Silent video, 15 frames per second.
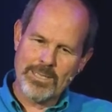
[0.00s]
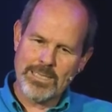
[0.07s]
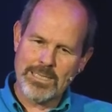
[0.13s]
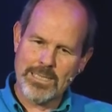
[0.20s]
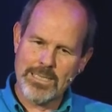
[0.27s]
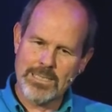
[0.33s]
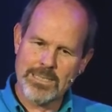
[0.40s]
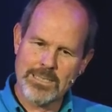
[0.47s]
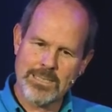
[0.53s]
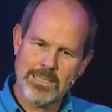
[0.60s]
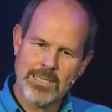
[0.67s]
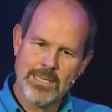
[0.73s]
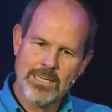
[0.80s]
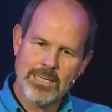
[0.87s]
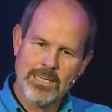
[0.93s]
because
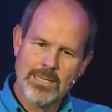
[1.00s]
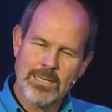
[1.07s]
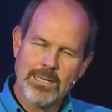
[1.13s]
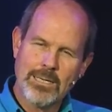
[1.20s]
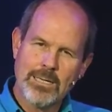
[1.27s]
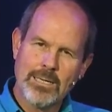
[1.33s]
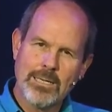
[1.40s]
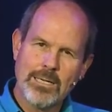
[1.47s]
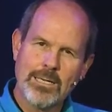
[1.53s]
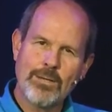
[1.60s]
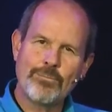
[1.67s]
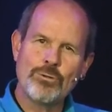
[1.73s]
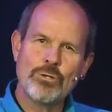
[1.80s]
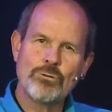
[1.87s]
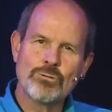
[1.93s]

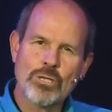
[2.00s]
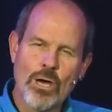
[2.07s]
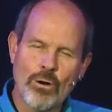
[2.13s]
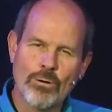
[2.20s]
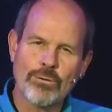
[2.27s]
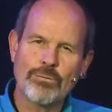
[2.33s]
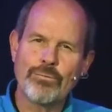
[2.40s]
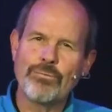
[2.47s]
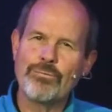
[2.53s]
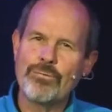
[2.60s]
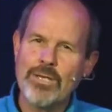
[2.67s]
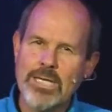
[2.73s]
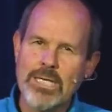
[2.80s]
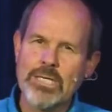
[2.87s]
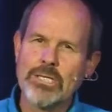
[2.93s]
if you don't
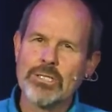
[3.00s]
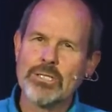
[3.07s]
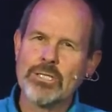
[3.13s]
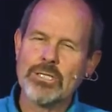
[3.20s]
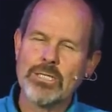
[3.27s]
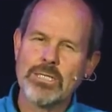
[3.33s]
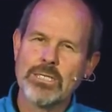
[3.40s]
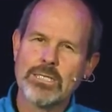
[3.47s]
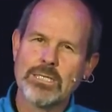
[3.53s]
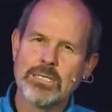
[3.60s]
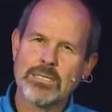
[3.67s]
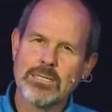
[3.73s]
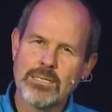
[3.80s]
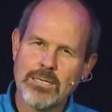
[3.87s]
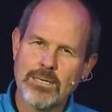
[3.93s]
feel
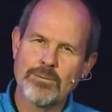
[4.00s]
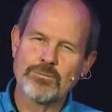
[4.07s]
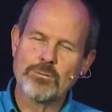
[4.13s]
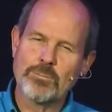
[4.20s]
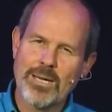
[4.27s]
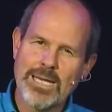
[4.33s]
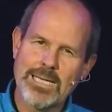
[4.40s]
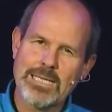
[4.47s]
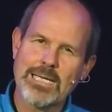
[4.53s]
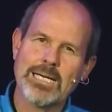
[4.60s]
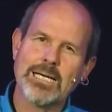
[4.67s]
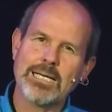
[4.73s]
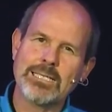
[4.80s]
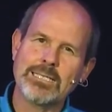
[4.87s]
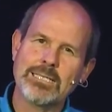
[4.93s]
loved by
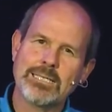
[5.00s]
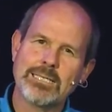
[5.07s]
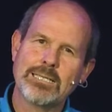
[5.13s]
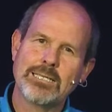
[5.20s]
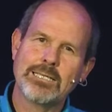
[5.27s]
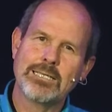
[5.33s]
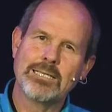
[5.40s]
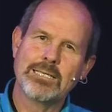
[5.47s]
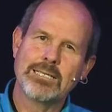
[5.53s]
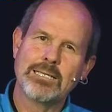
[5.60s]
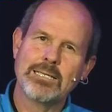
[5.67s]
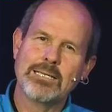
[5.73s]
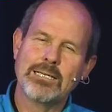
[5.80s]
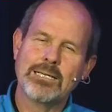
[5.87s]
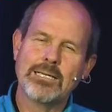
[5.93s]
God,
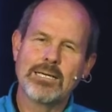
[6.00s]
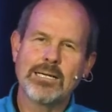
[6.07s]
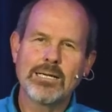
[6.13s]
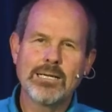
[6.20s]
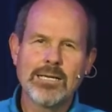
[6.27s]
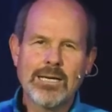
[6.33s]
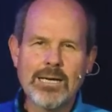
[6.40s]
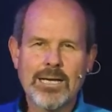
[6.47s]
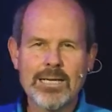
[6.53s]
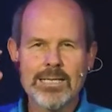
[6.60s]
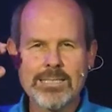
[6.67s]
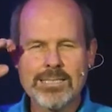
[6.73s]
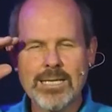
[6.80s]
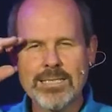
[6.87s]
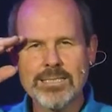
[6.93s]
and I
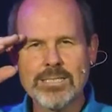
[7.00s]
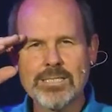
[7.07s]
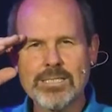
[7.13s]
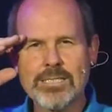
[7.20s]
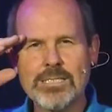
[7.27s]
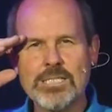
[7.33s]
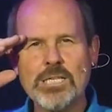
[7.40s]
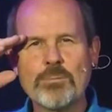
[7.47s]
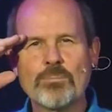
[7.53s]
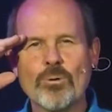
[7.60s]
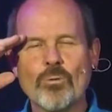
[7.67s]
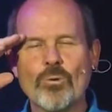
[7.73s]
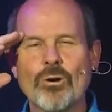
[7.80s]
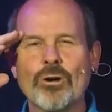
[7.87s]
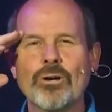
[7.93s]
guess that's a
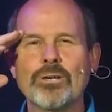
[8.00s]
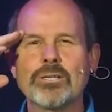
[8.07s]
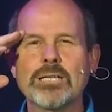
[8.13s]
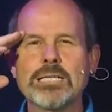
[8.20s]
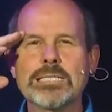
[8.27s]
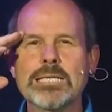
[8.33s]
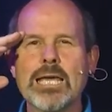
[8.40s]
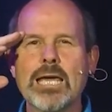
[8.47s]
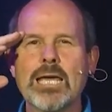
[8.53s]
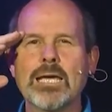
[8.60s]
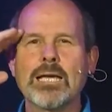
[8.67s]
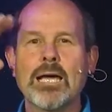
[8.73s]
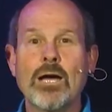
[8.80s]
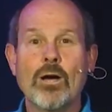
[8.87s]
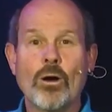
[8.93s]
deeper word than
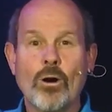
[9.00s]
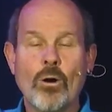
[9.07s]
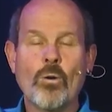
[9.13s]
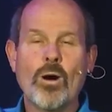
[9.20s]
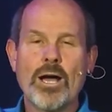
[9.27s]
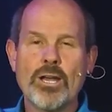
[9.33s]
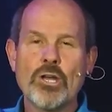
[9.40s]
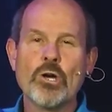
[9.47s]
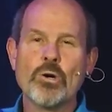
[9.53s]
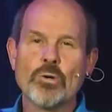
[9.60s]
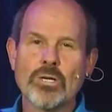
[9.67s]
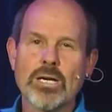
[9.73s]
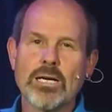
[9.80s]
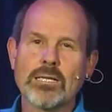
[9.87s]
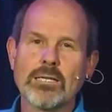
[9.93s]
saying, oh, I
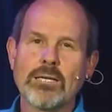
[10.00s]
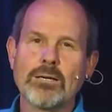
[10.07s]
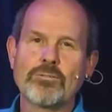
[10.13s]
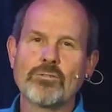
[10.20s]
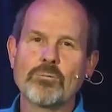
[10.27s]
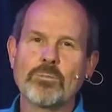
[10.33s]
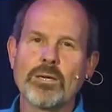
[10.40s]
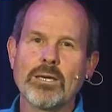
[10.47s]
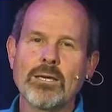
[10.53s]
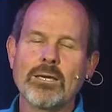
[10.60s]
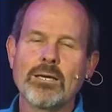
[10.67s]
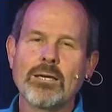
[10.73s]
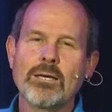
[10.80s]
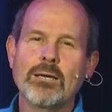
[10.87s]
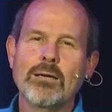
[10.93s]
know God loves me.